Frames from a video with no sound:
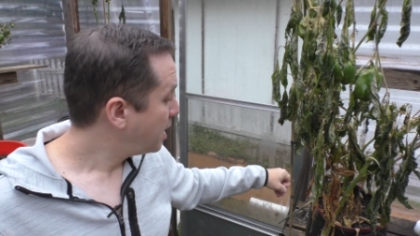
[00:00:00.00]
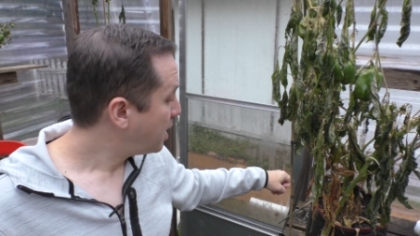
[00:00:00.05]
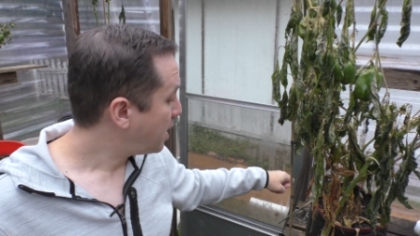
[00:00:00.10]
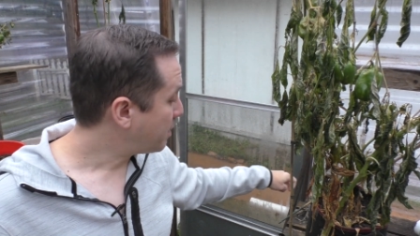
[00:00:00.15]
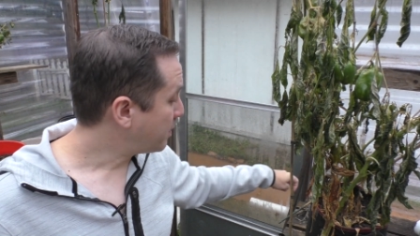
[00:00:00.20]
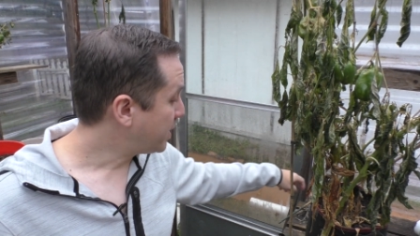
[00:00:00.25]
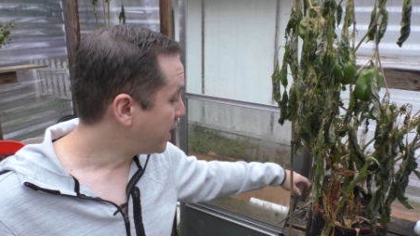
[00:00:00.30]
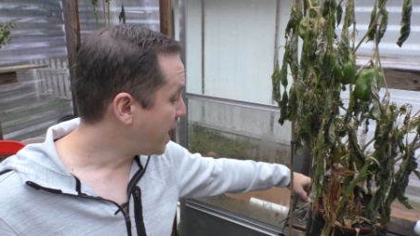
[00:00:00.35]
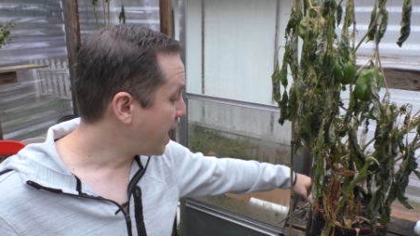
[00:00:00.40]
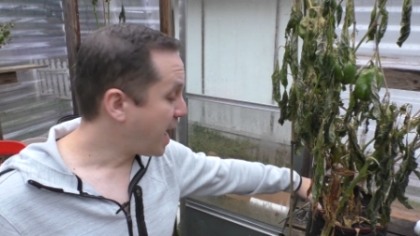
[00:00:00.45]

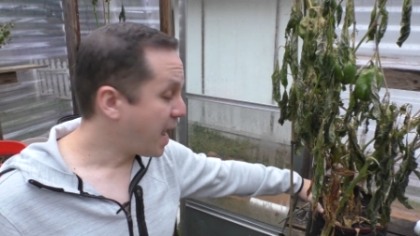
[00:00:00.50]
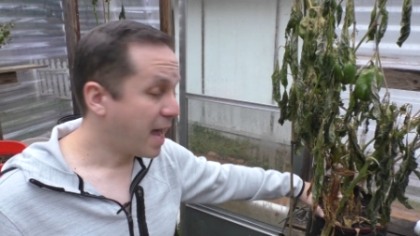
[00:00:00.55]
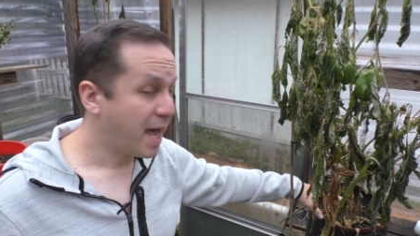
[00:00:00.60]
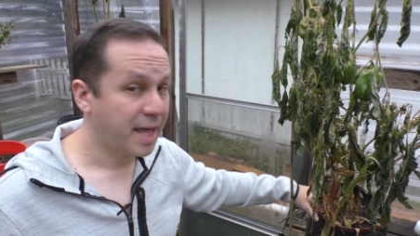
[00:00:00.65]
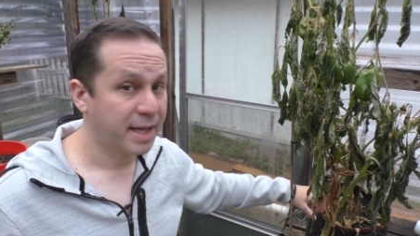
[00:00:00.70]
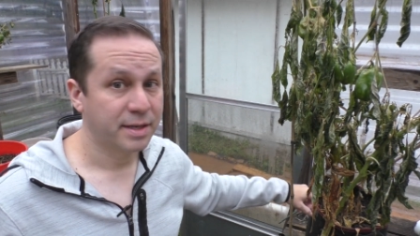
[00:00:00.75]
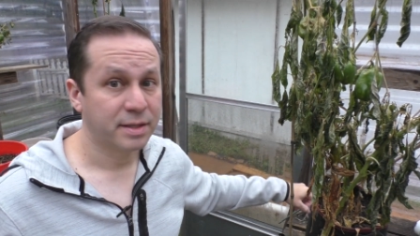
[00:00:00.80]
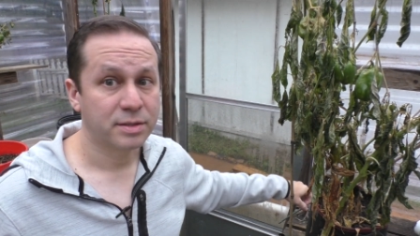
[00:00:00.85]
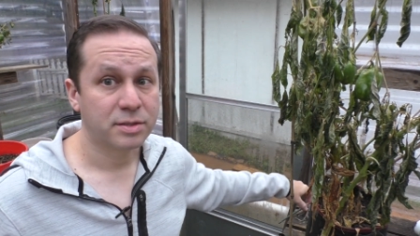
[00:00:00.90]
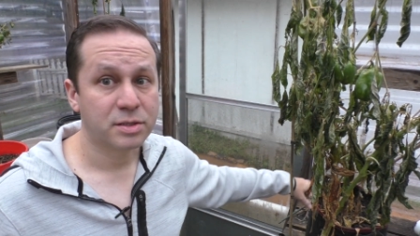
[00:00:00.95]
I'm going to
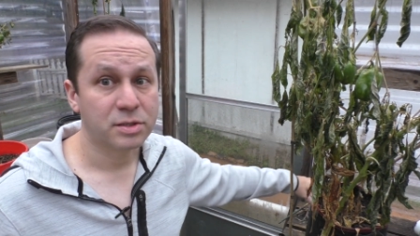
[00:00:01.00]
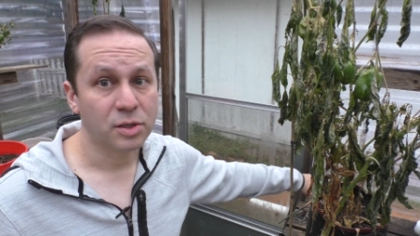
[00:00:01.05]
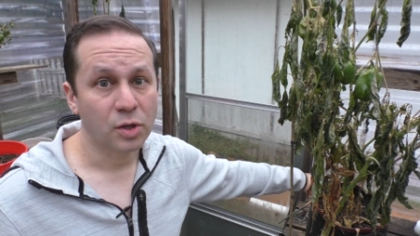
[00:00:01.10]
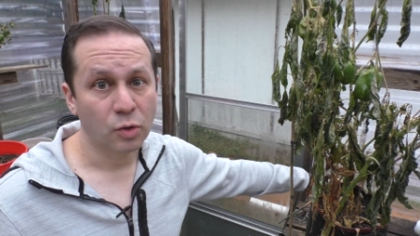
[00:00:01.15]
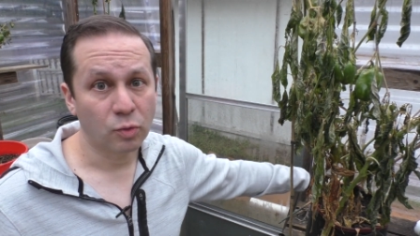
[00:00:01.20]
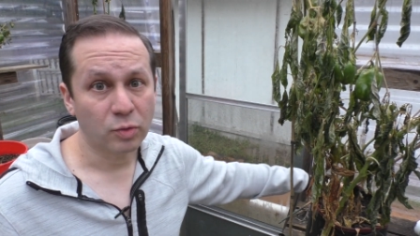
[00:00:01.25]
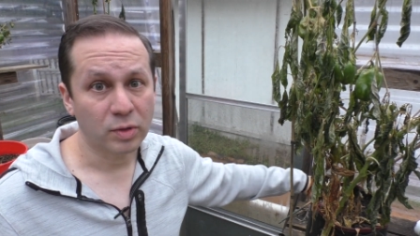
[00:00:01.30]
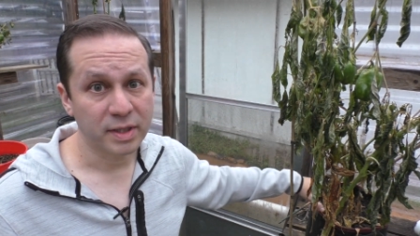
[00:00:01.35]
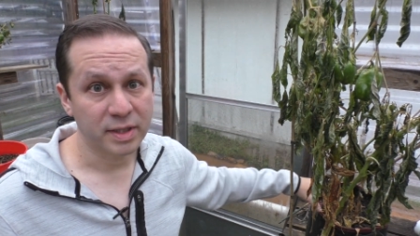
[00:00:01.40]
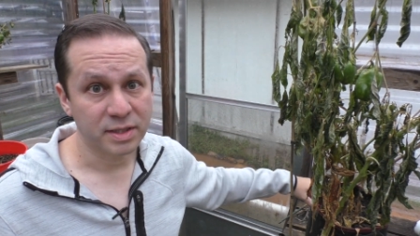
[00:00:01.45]
add
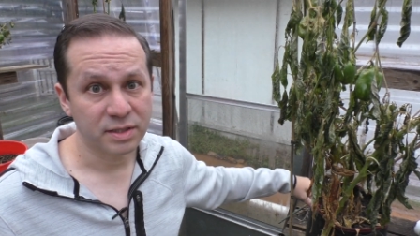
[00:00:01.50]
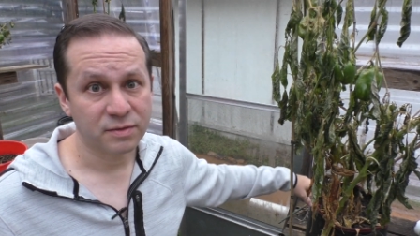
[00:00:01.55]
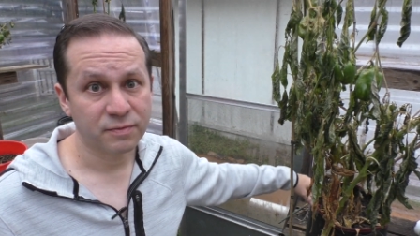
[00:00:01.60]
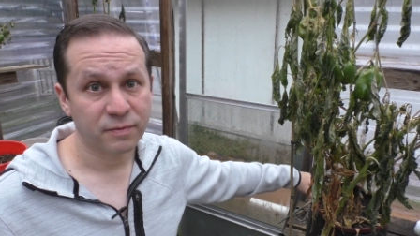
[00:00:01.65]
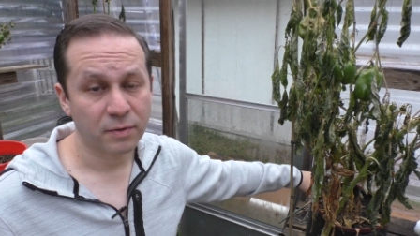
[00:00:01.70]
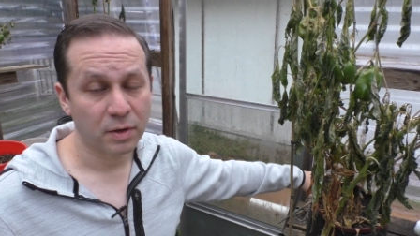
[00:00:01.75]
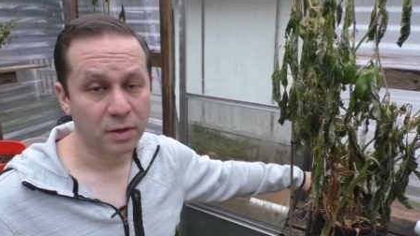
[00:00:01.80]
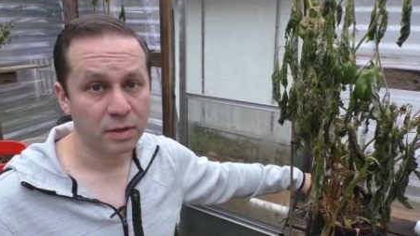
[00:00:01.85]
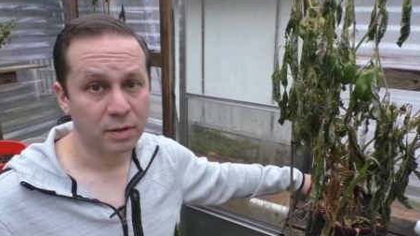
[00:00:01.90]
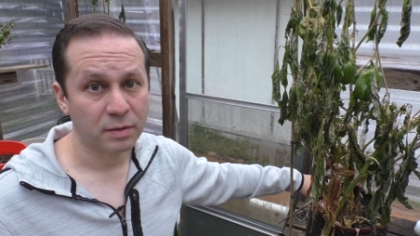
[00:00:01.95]
slow release
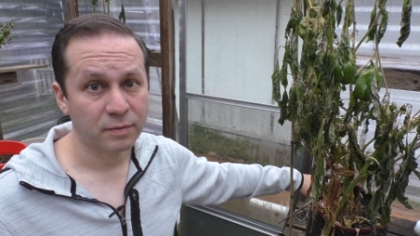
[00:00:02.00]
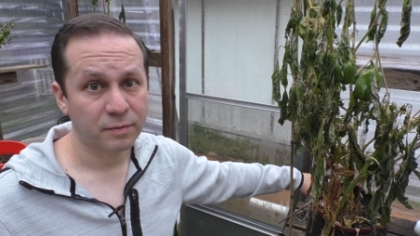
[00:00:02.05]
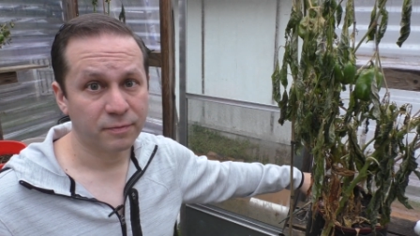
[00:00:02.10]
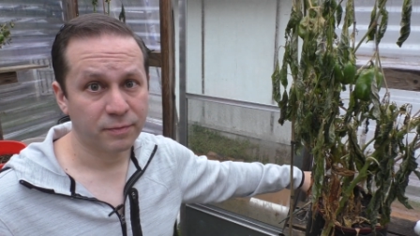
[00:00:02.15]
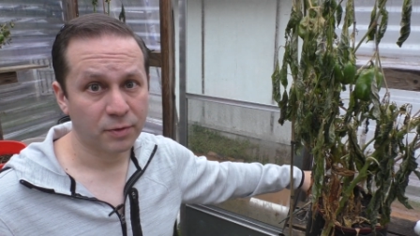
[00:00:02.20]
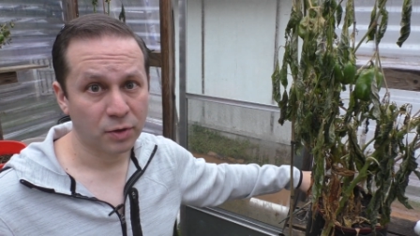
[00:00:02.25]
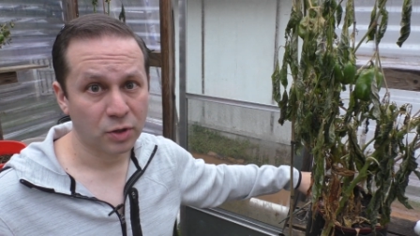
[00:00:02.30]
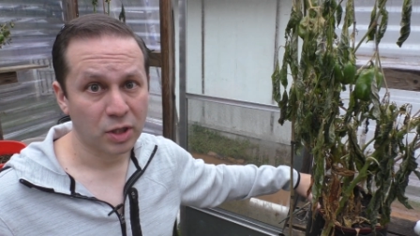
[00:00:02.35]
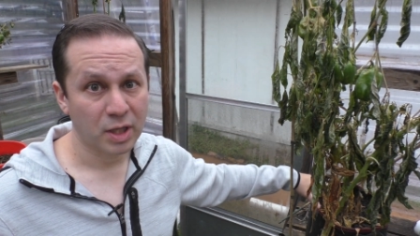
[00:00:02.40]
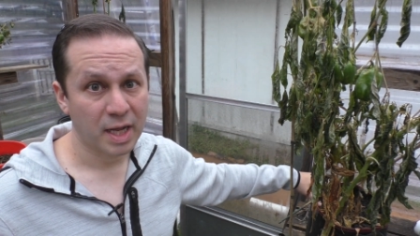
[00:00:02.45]

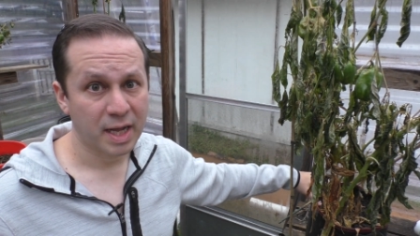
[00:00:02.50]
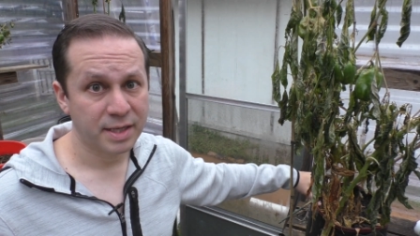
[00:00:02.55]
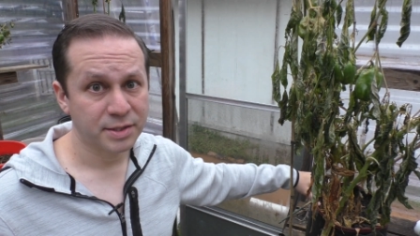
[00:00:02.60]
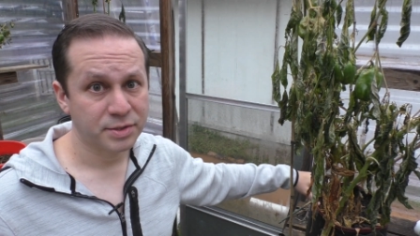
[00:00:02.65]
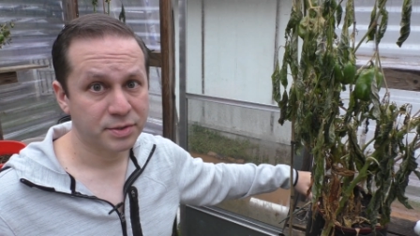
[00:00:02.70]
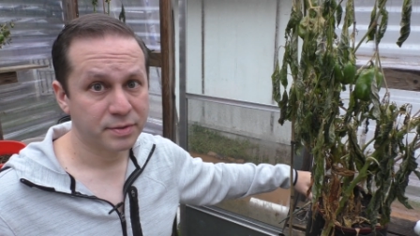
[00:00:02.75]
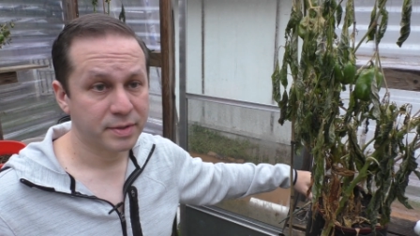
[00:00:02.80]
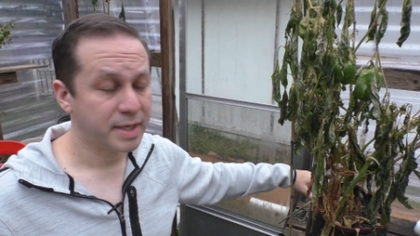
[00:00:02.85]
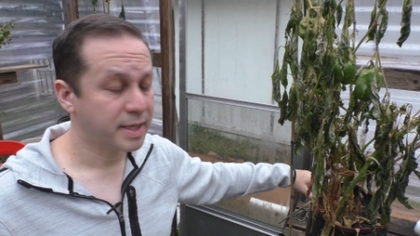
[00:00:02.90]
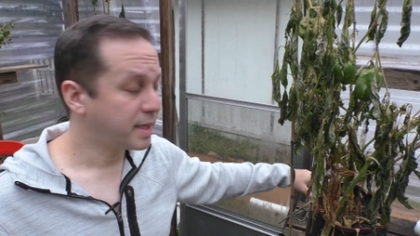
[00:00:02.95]

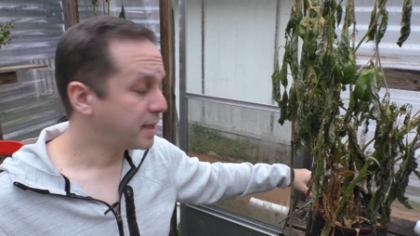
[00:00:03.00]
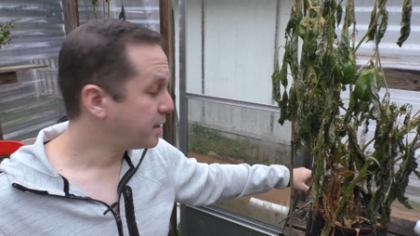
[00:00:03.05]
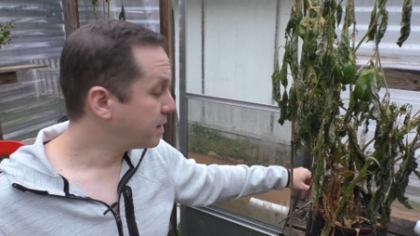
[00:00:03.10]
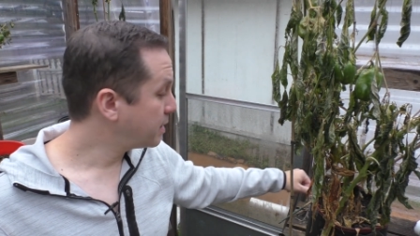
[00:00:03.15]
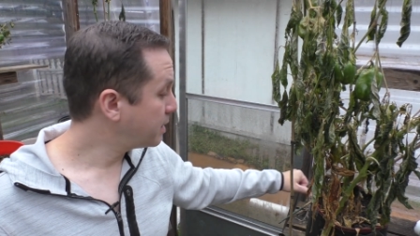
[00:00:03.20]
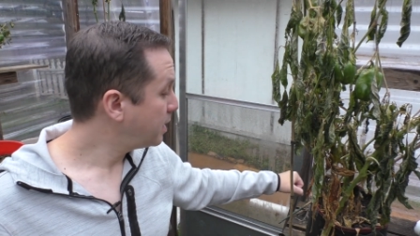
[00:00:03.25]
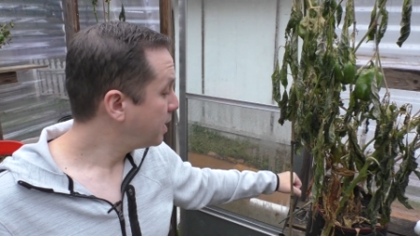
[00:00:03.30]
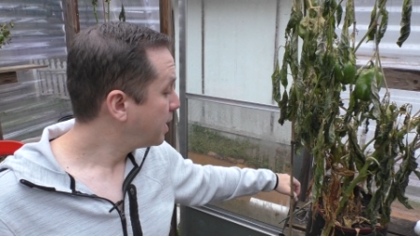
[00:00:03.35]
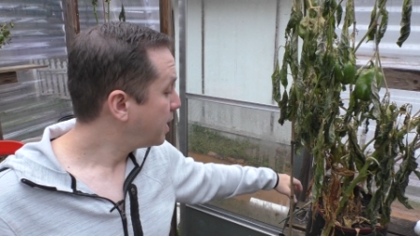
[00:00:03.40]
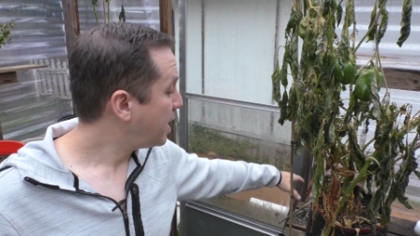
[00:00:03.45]
fertilizer in
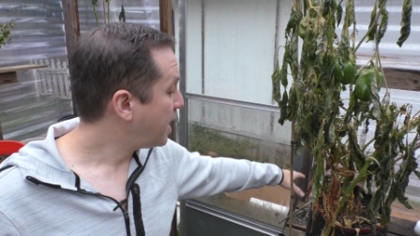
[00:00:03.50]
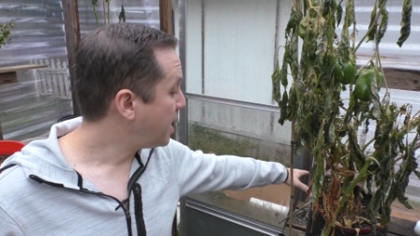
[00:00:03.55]
here,